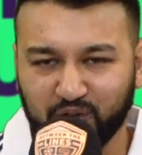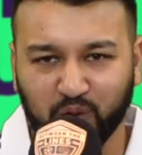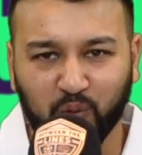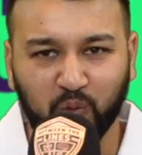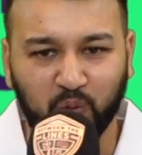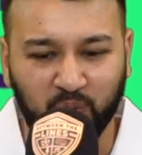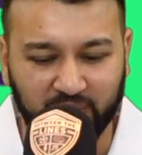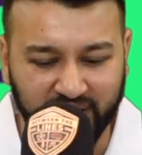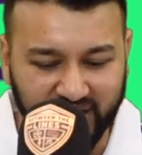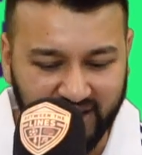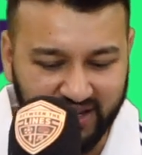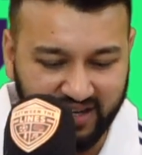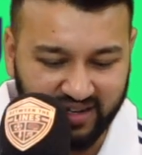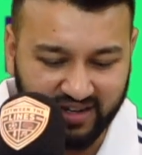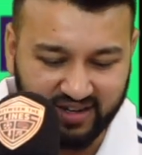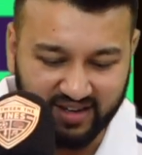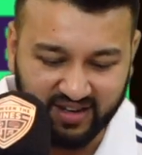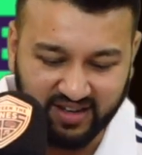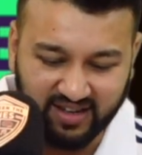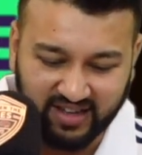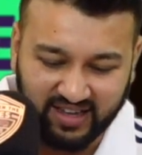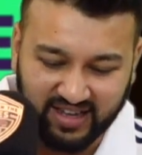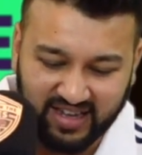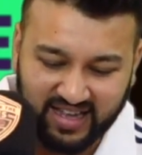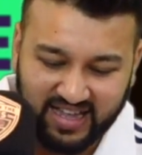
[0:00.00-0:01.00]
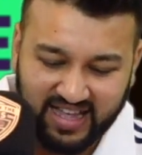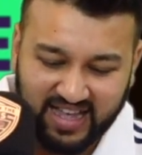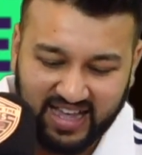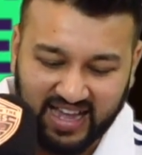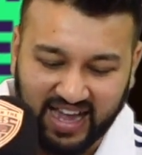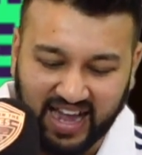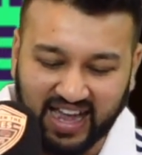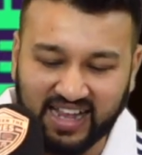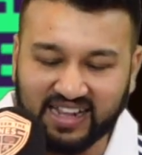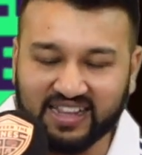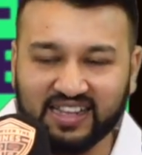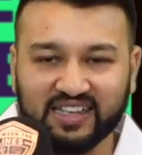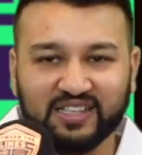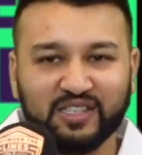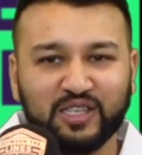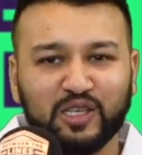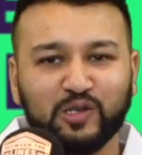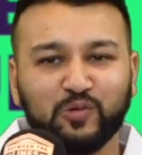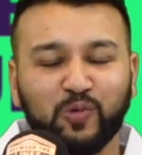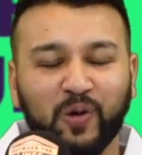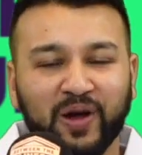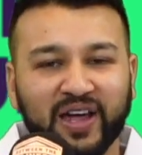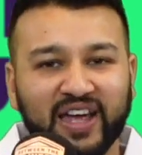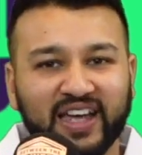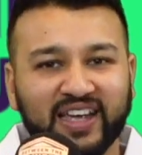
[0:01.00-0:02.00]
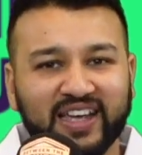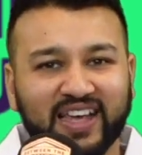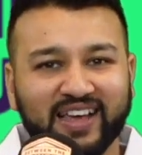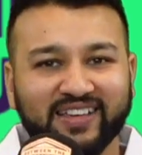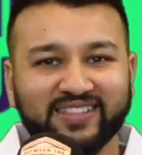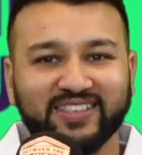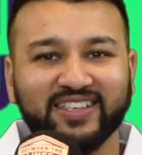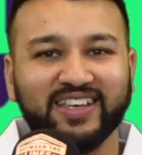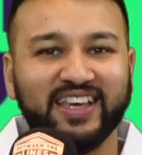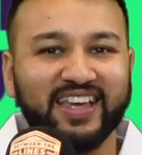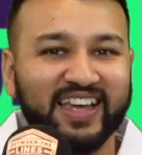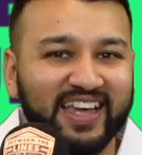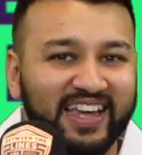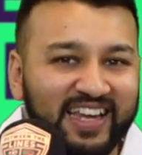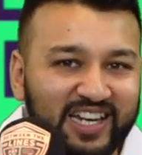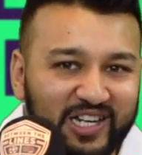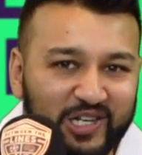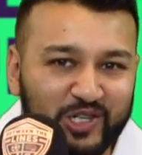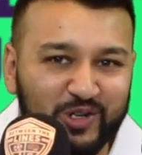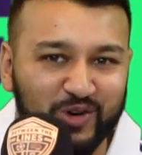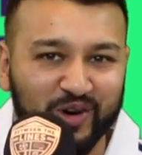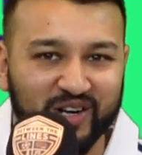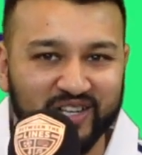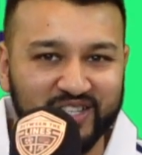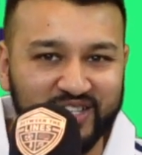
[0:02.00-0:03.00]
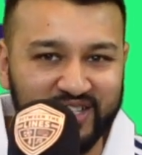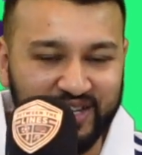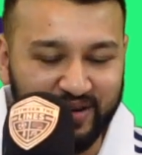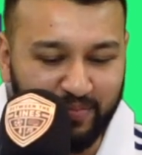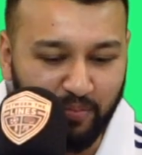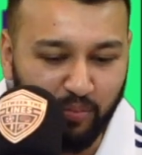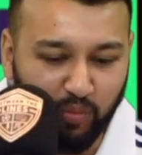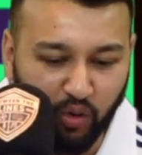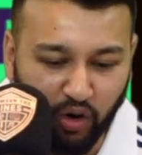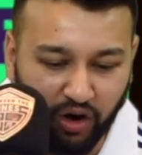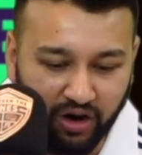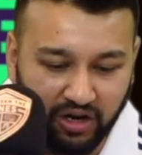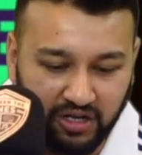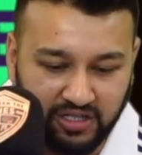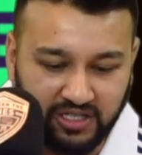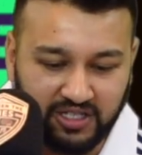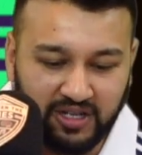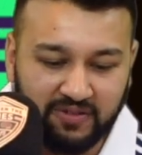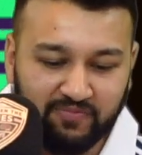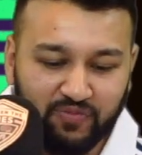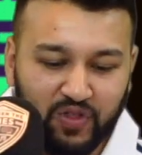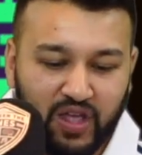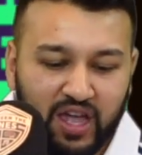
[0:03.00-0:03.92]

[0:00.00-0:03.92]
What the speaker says: the week. And this is where it gets interesting, boys.